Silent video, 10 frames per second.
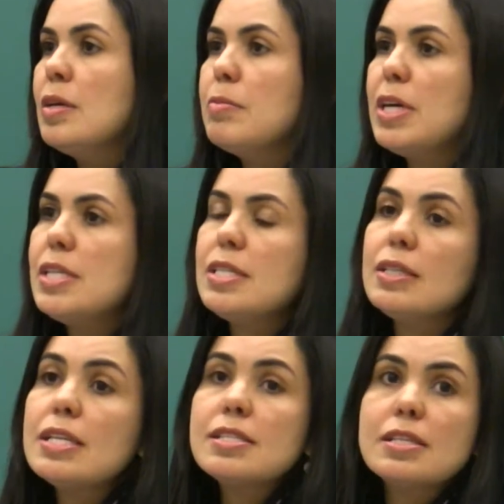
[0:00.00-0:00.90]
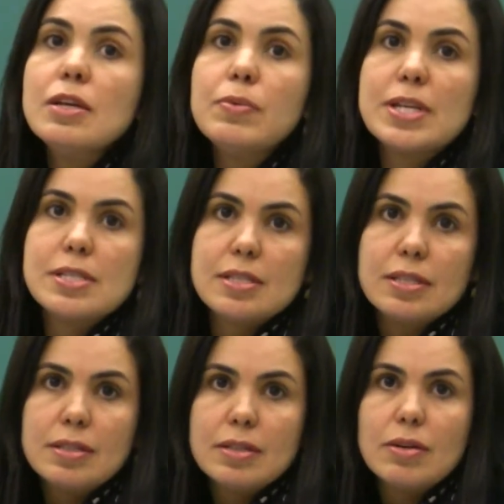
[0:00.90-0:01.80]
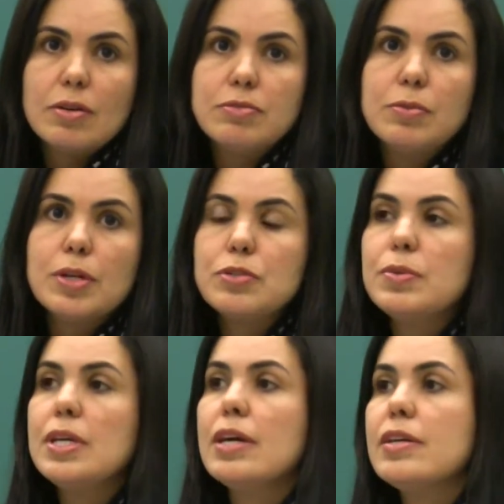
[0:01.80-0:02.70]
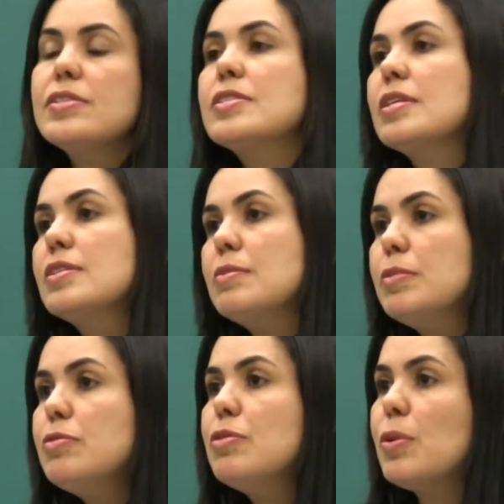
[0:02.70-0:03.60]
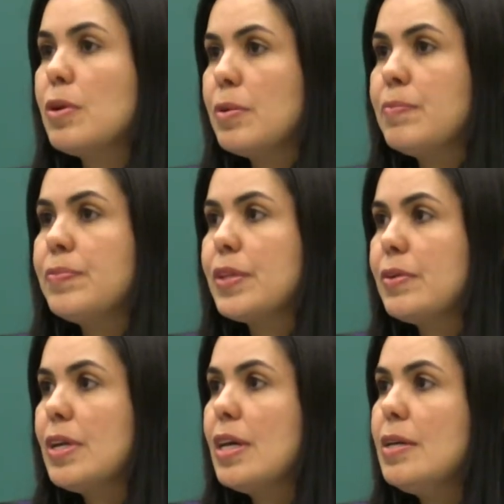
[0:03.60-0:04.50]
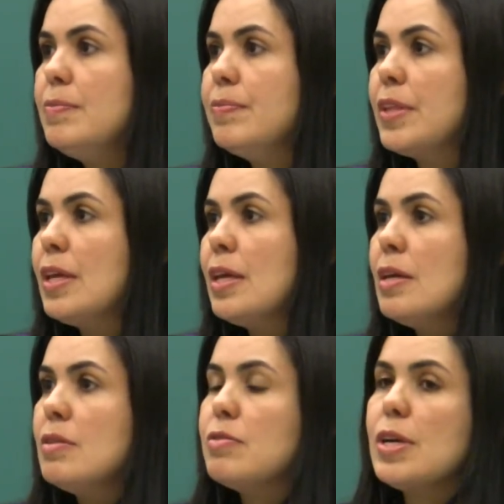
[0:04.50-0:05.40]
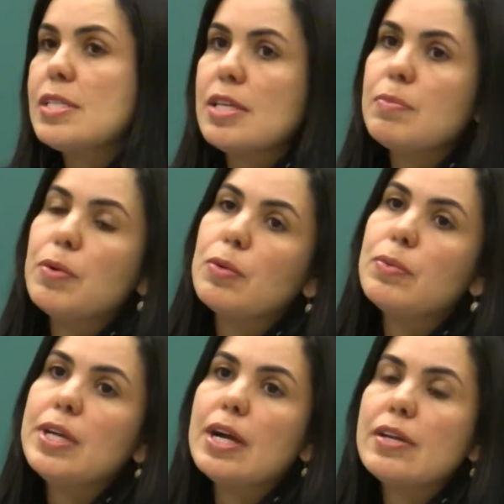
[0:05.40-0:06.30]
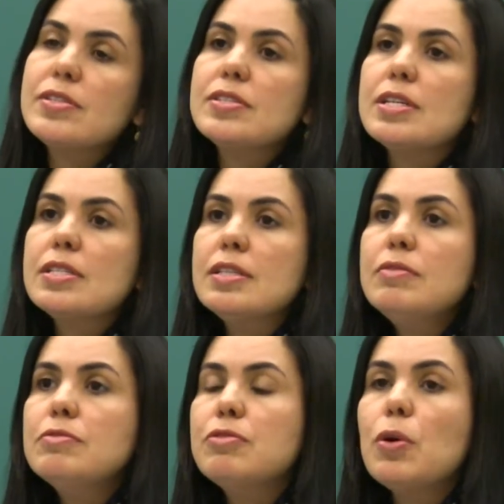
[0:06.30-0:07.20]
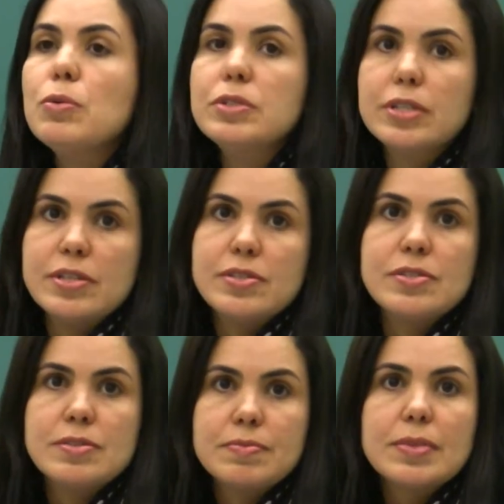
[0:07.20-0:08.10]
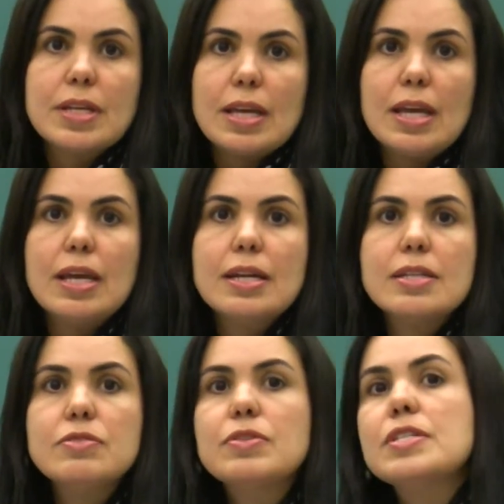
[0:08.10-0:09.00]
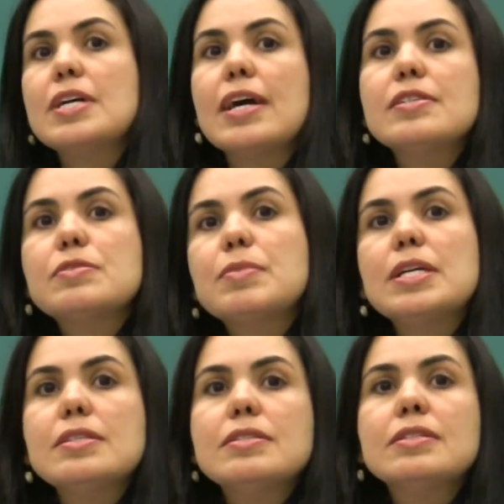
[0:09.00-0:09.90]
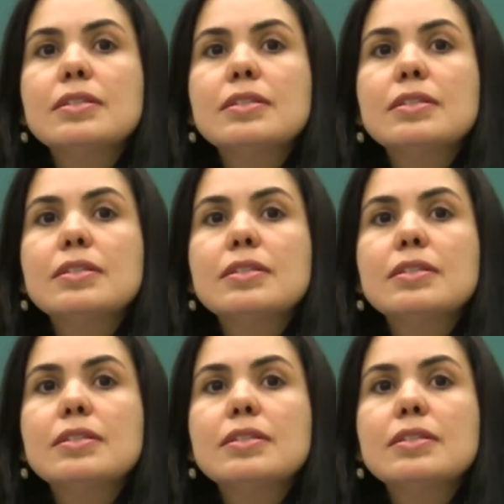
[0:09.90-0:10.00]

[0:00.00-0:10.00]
but it's in a sequence of what we are studying before. Okay? For example, we are studying folders and advertisement